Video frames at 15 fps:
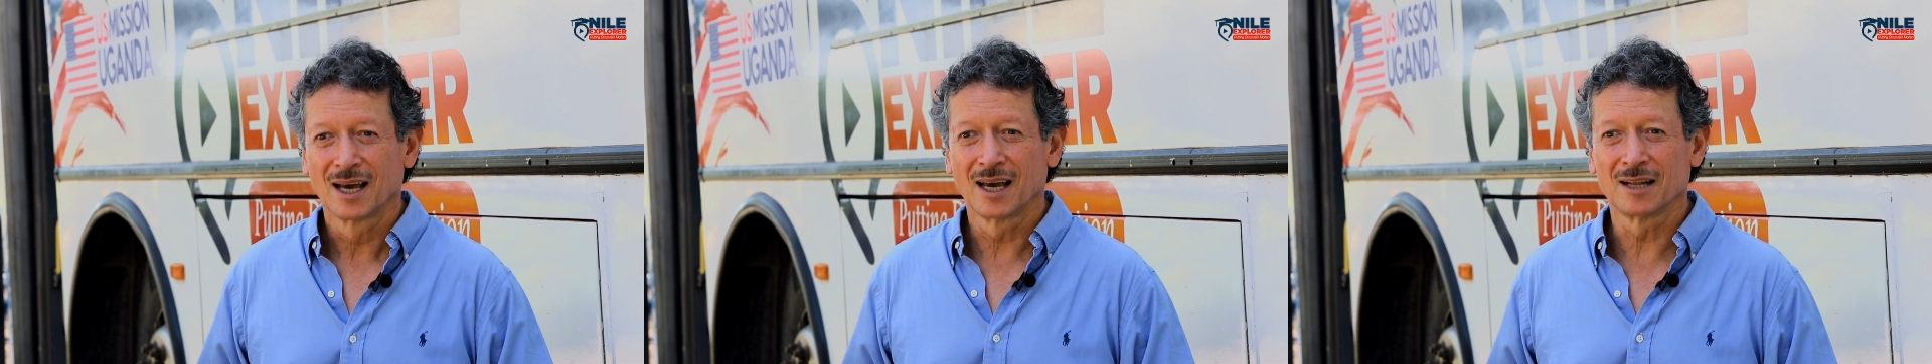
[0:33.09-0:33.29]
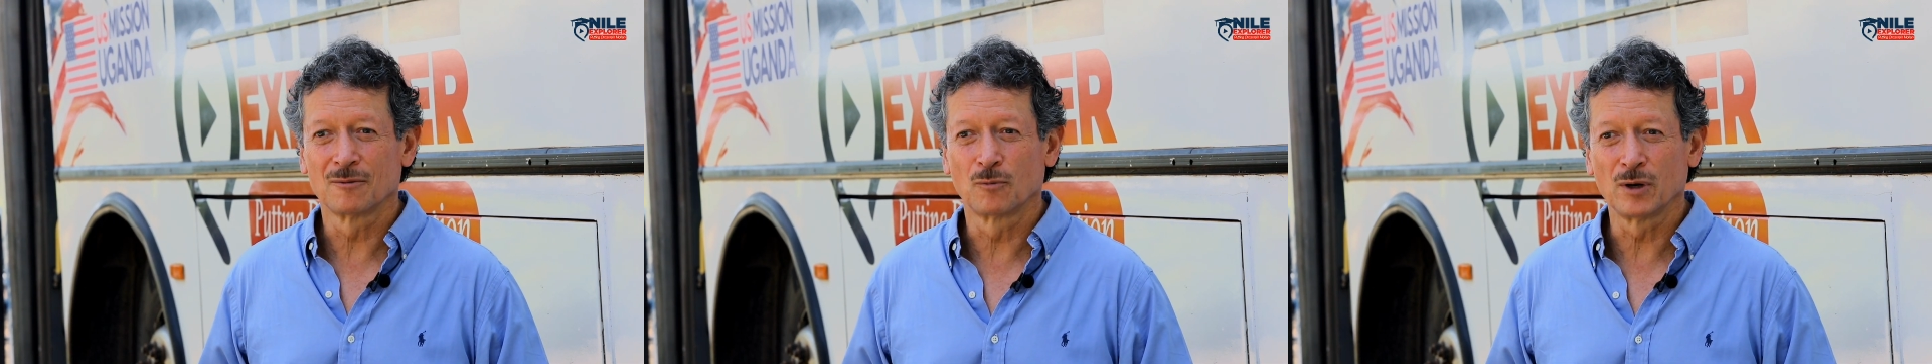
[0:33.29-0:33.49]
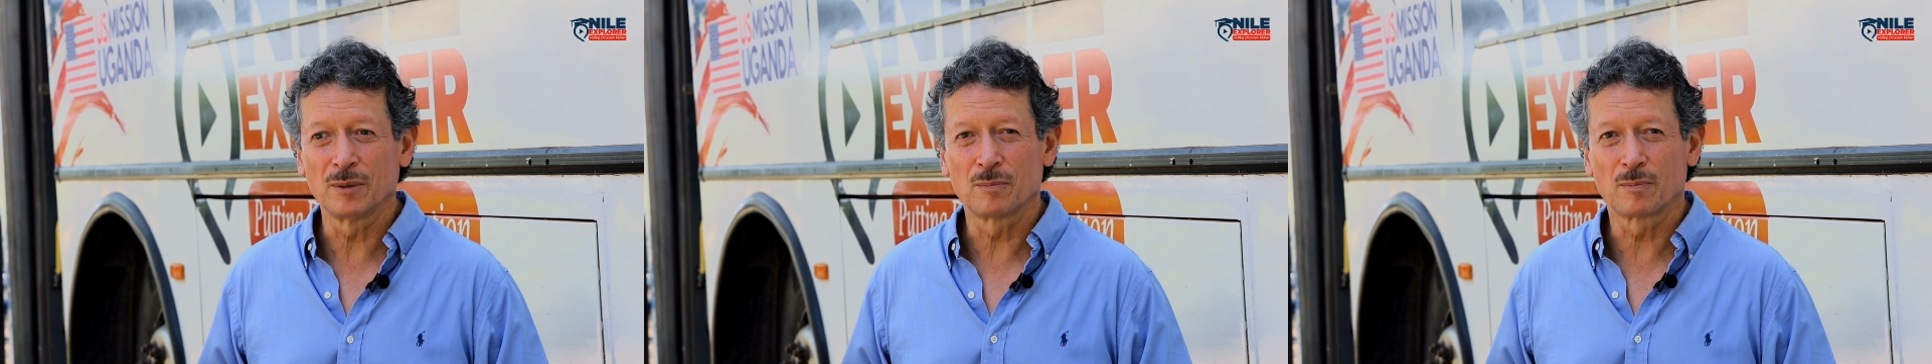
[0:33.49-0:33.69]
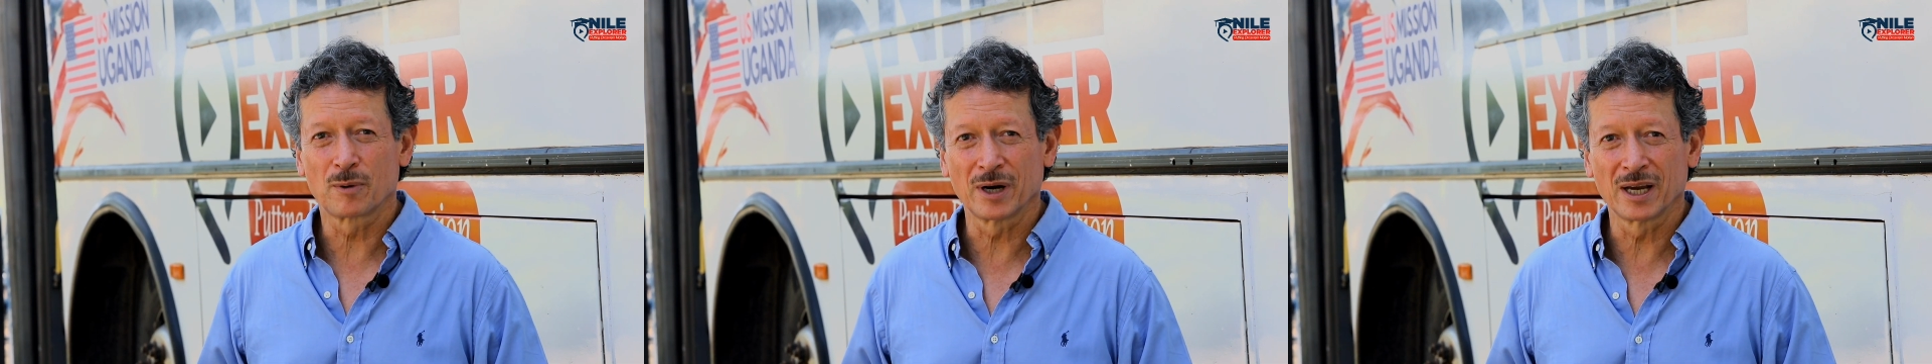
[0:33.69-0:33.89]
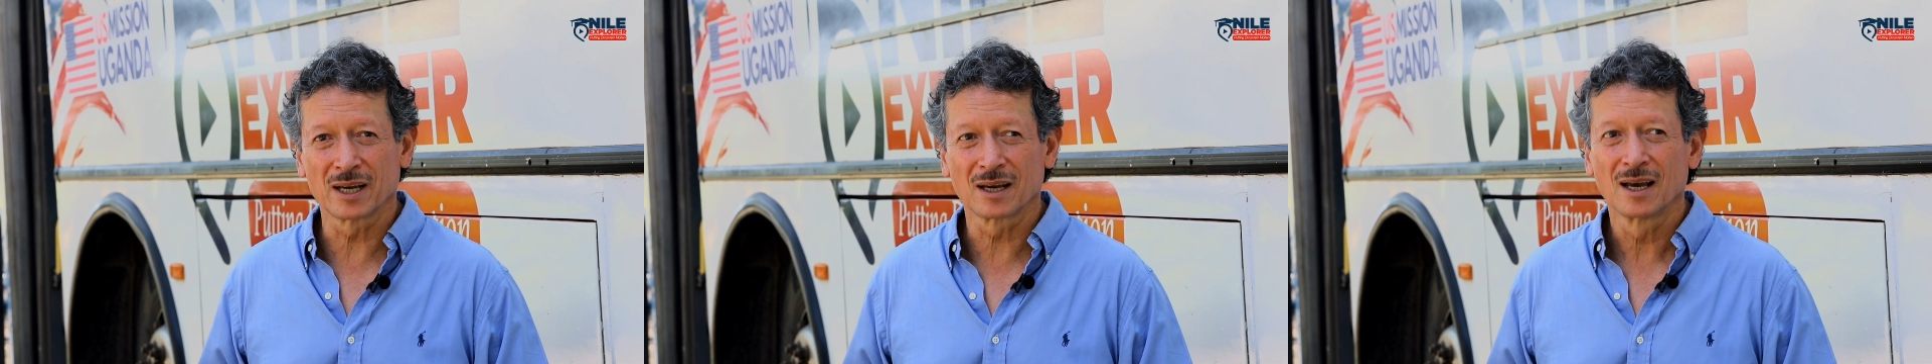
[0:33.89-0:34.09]
and we
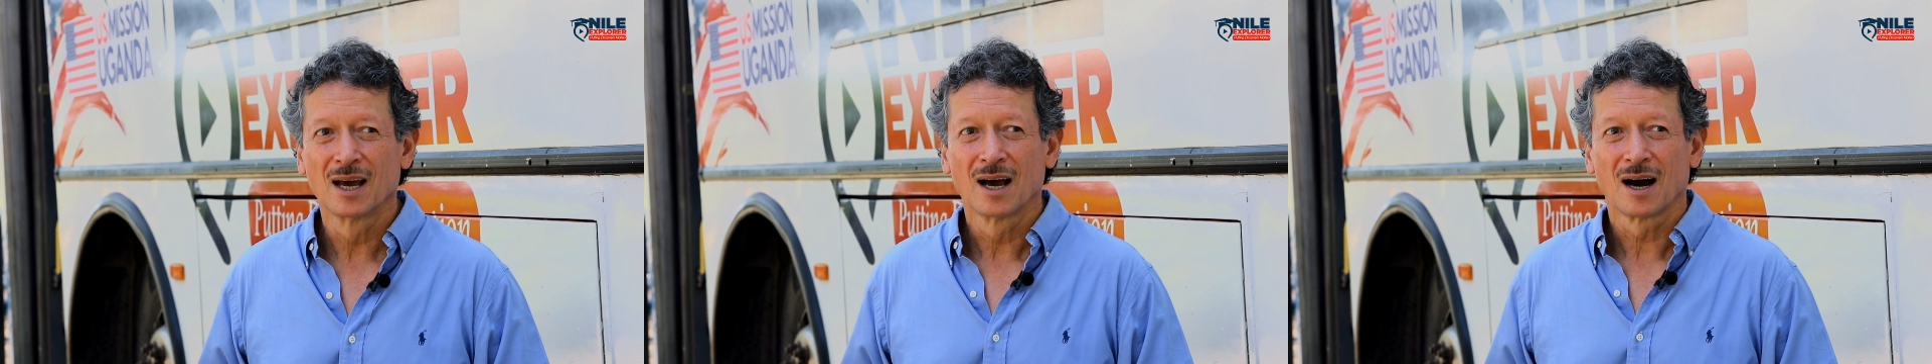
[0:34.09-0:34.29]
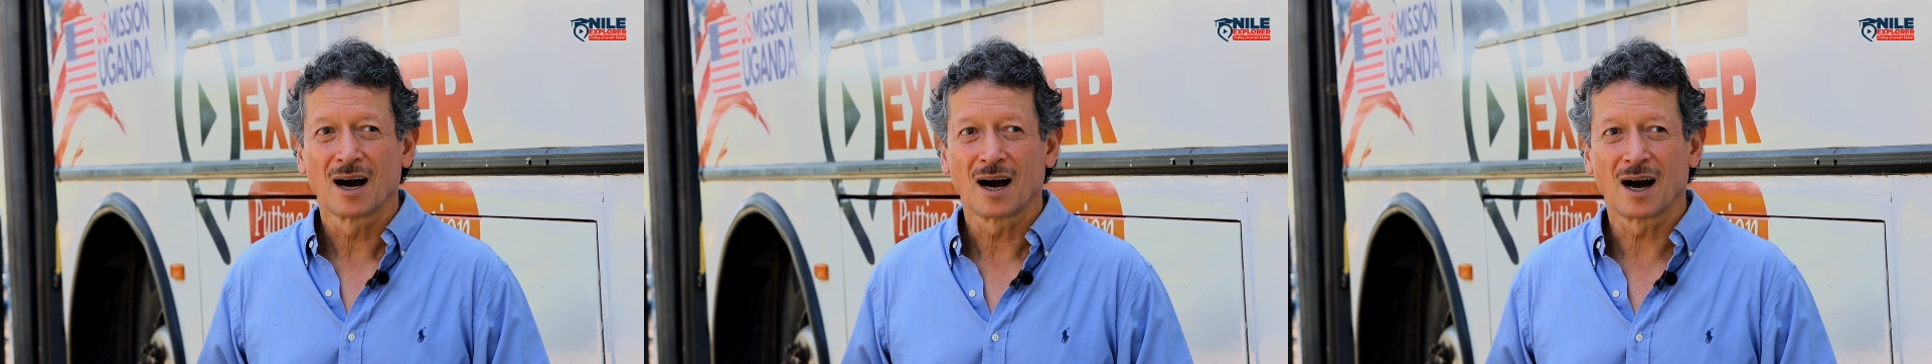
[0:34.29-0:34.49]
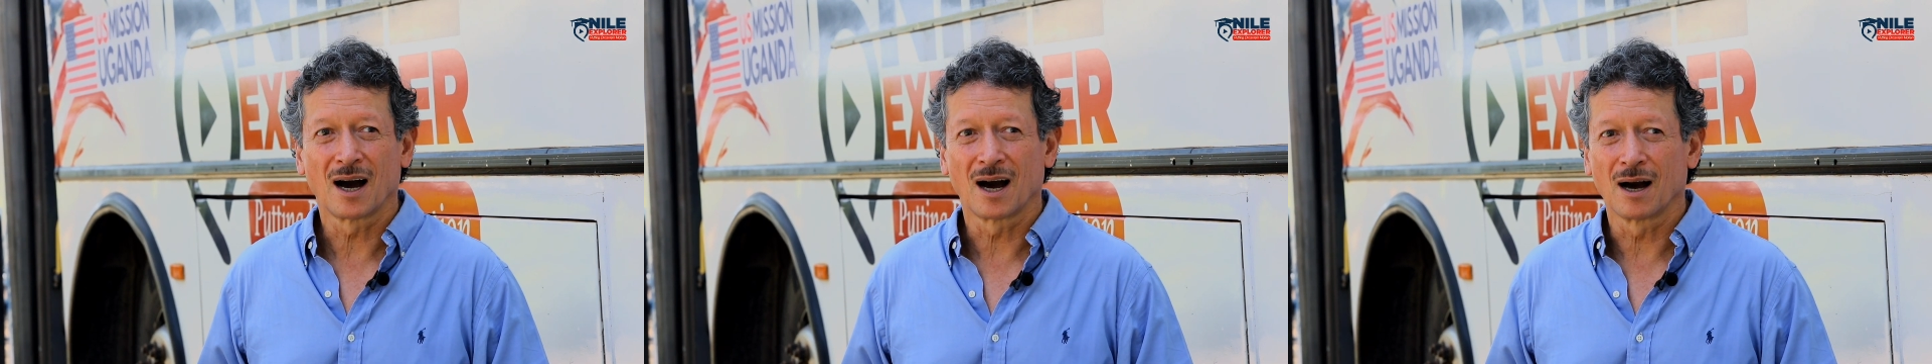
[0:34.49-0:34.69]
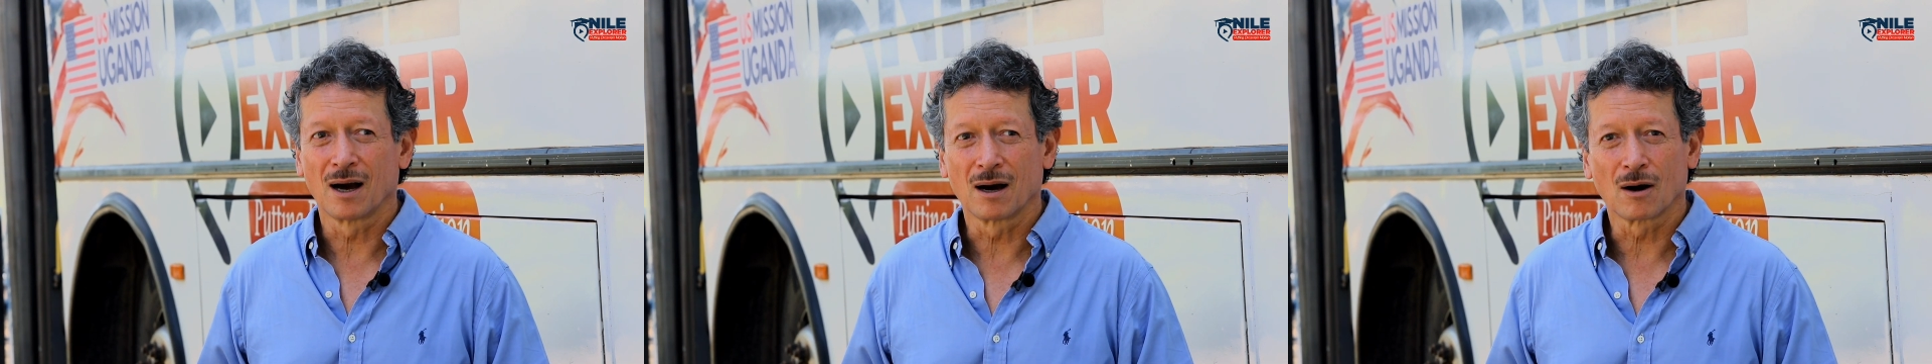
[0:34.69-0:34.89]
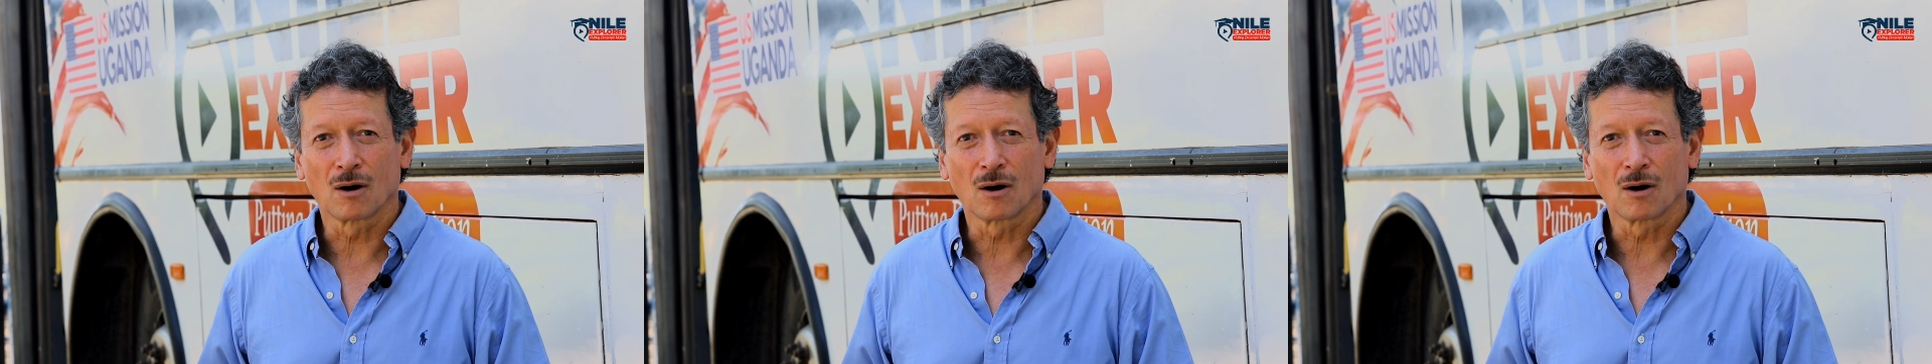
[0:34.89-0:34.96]
bring uh,